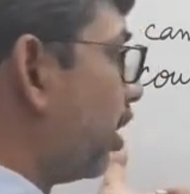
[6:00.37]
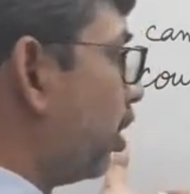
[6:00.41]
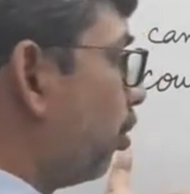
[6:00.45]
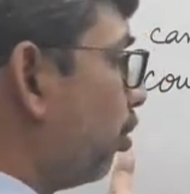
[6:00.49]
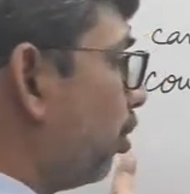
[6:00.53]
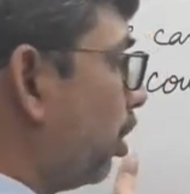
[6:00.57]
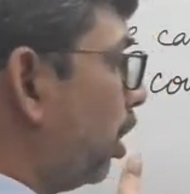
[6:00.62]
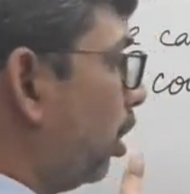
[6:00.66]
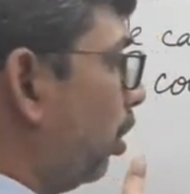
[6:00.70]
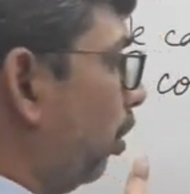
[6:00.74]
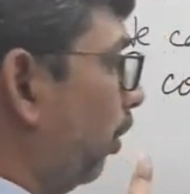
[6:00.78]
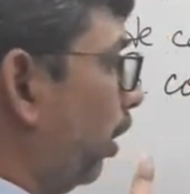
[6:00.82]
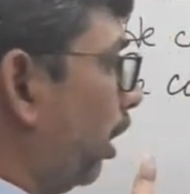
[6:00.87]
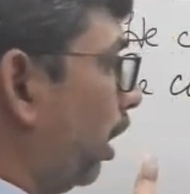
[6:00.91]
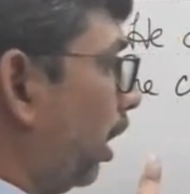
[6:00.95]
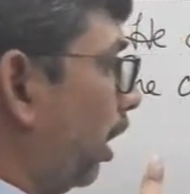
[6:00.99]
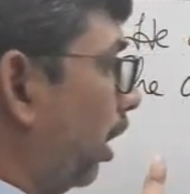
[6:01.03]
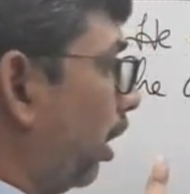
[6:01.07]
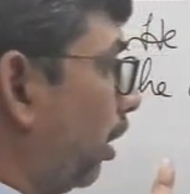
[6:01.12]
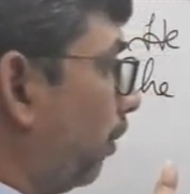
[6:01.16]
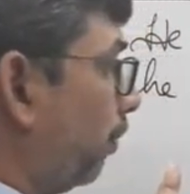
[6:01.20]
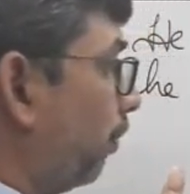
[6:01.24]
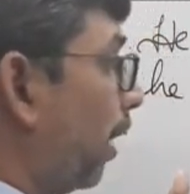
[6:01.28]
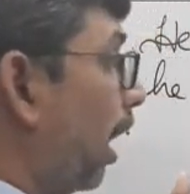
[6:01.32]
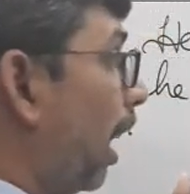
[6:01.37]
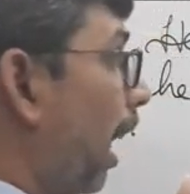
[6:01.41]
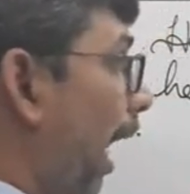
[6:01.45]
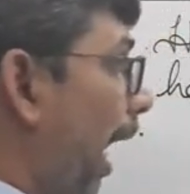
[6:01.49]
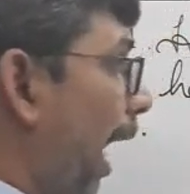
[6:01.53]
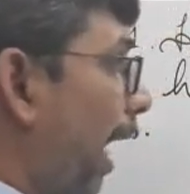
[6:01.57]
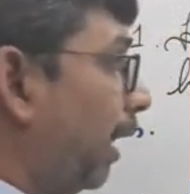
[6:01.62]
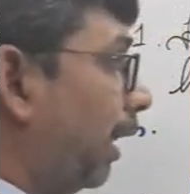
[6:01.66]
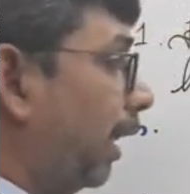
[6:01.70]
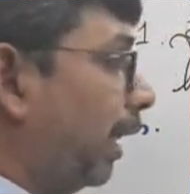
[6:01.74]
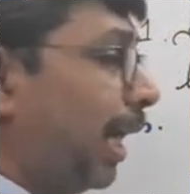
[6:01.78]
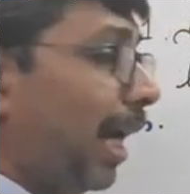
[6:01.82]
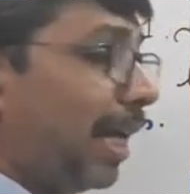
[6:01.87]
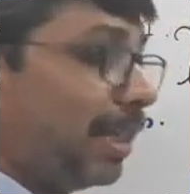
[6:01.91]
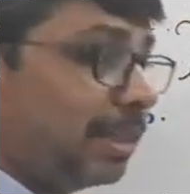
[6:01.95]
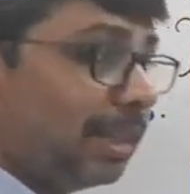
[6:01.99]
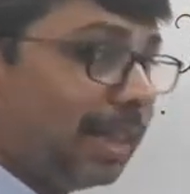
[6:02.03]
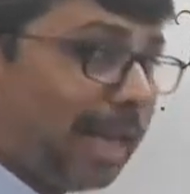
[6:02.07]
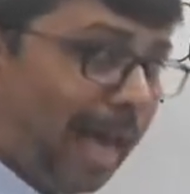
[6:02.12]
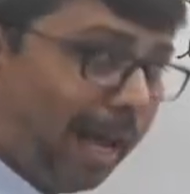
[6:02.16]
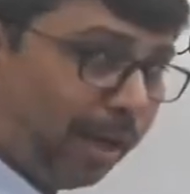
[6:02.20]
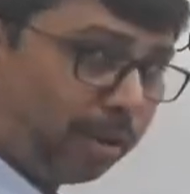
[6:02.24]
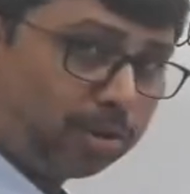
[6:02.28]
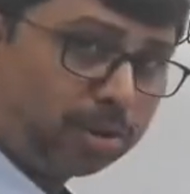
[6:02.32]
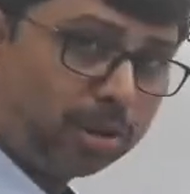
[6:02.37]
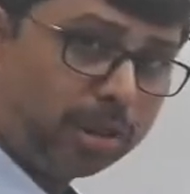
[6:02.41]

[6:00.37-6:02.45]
you see over here, and it has an action